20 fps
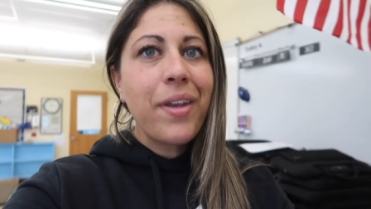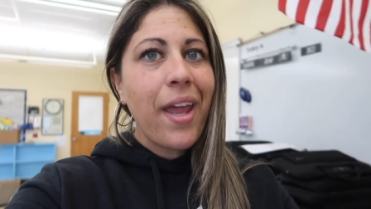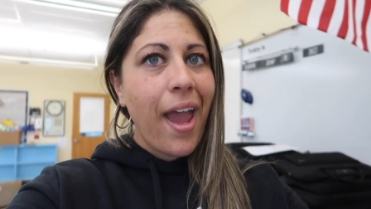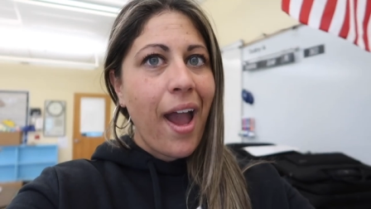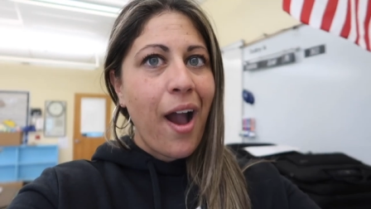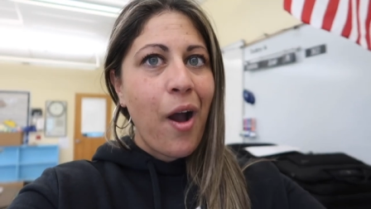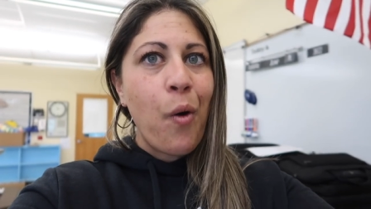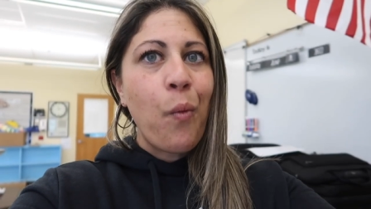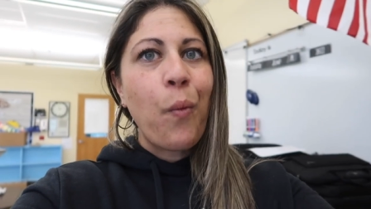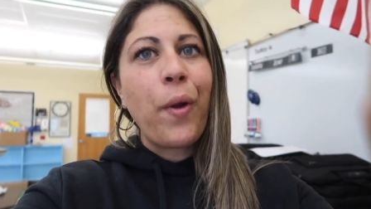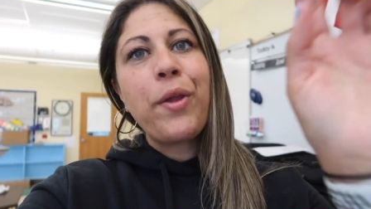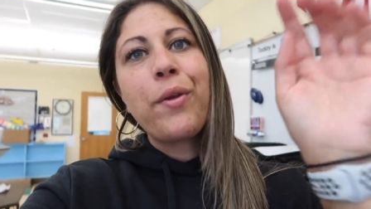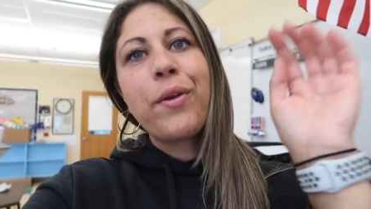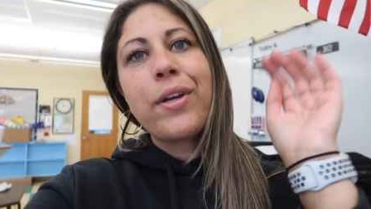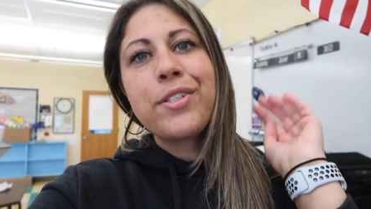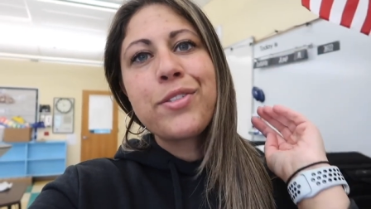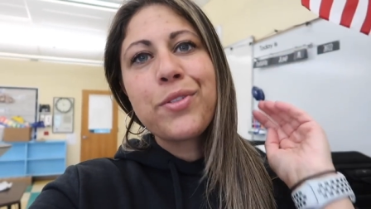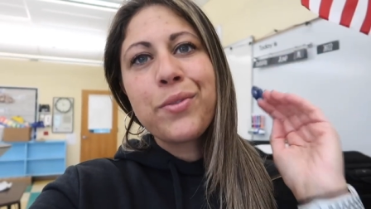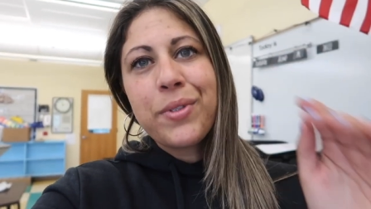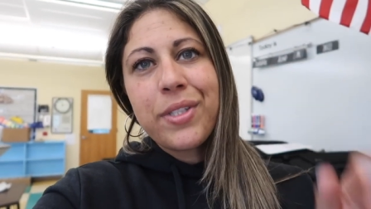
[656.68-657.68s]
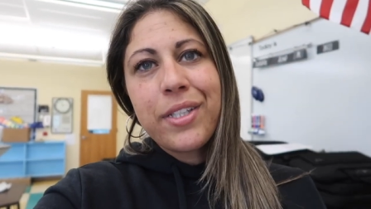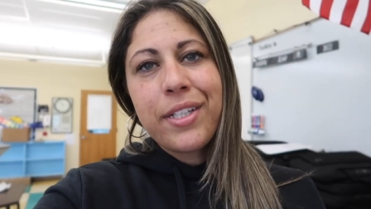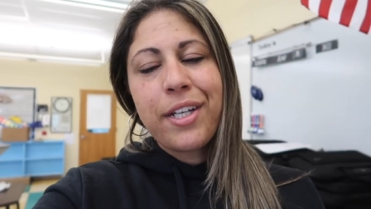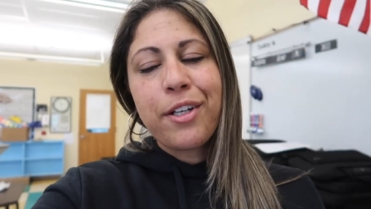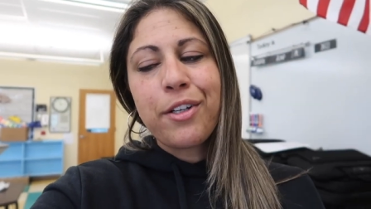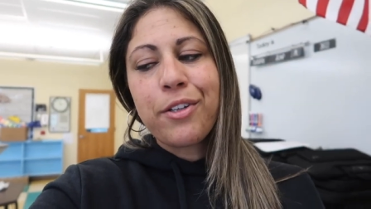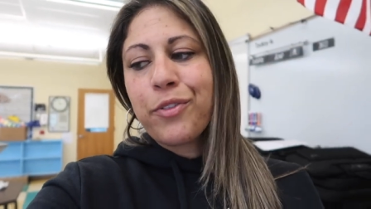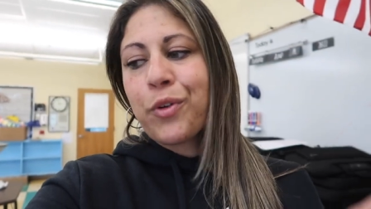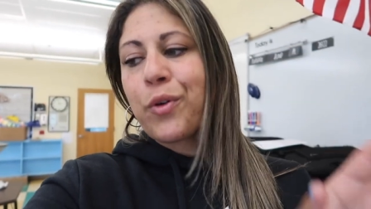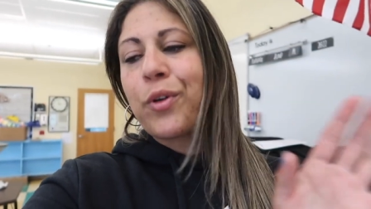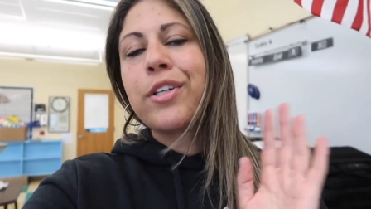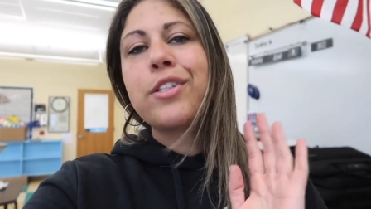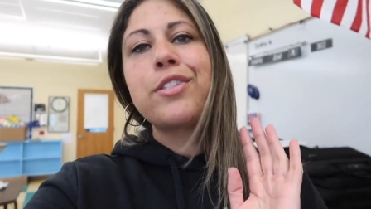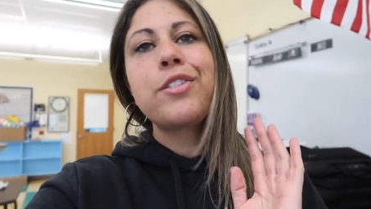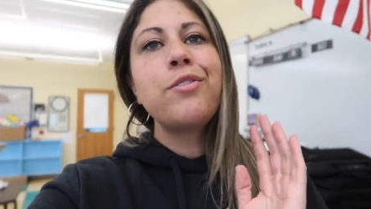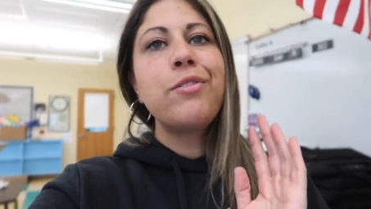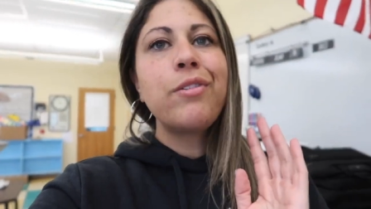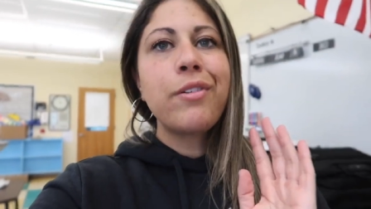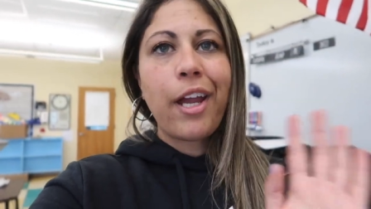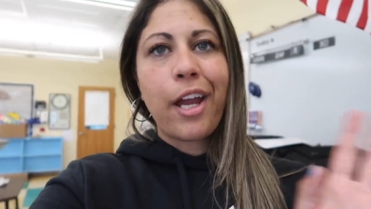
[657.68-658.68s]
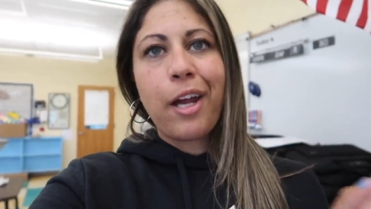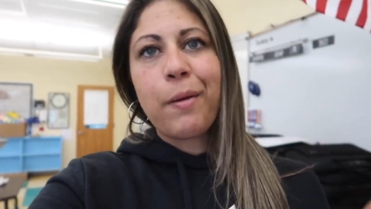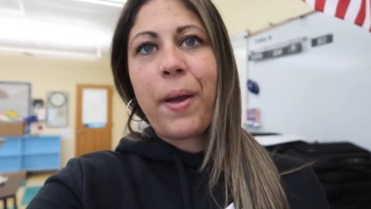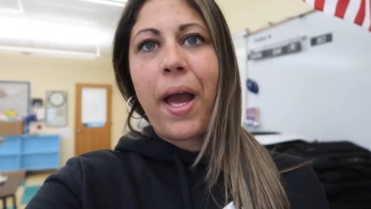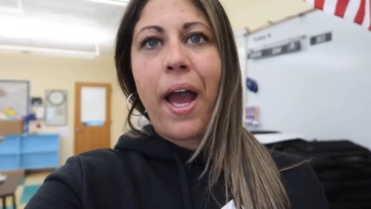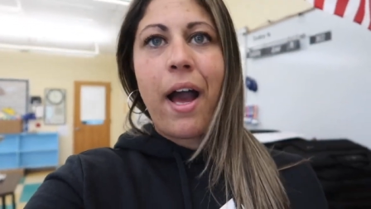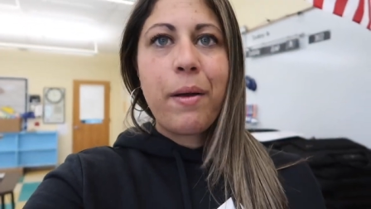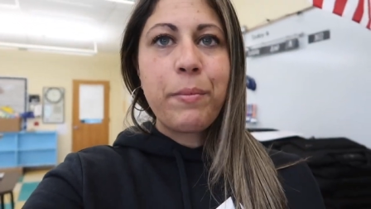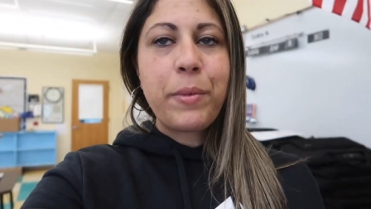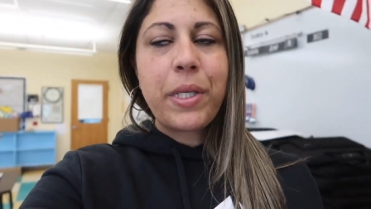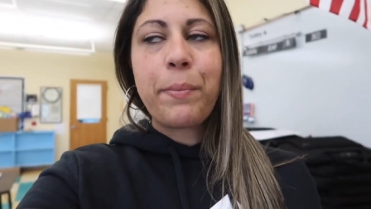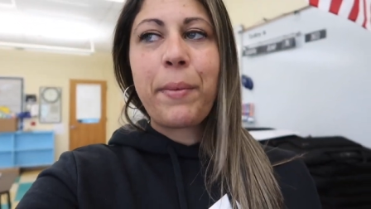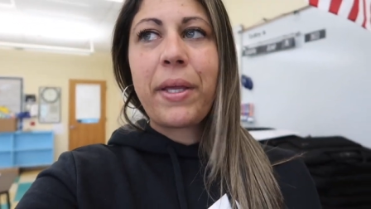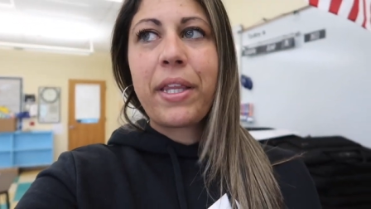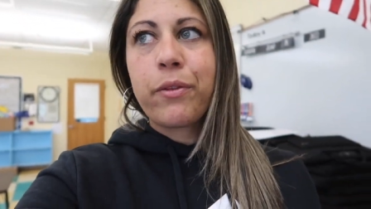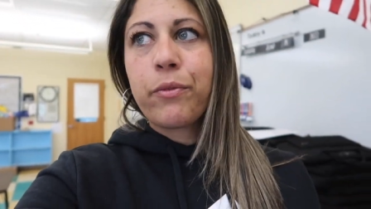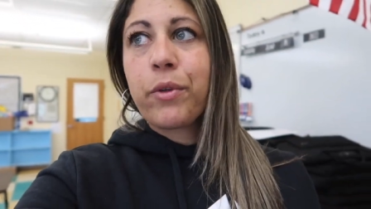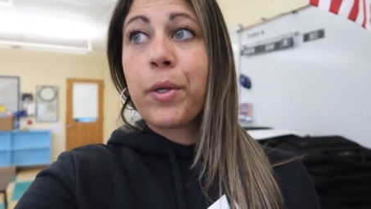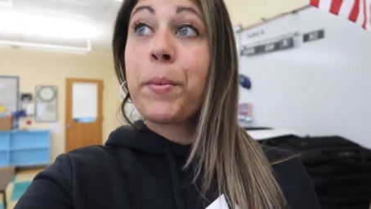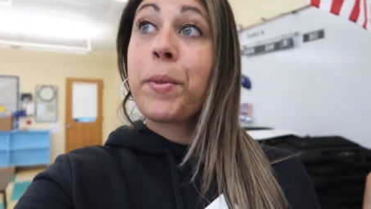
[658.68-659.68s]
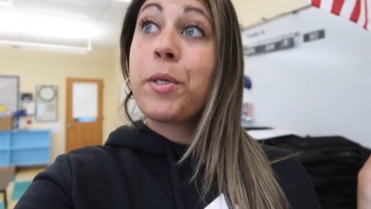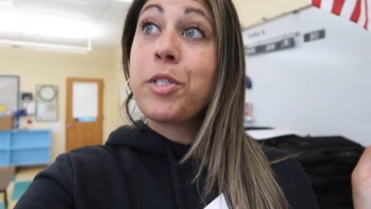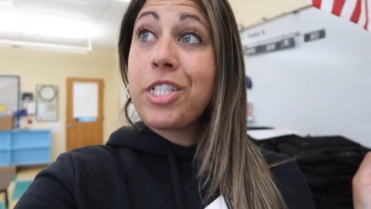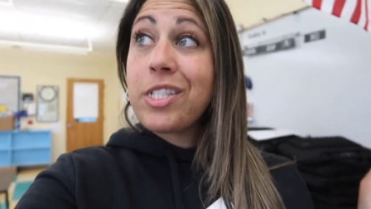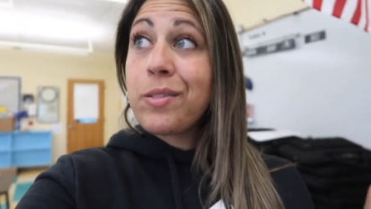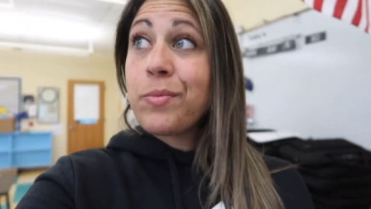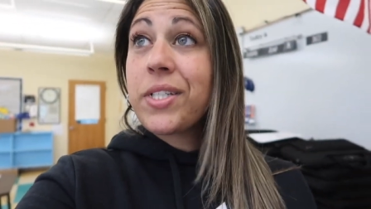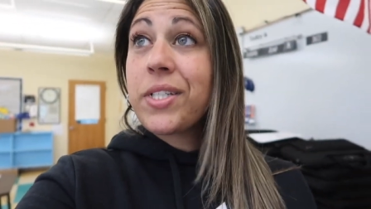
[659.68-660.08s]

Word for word: now what you guys are really here for is you don't care about how I'm gonna paint the room. You just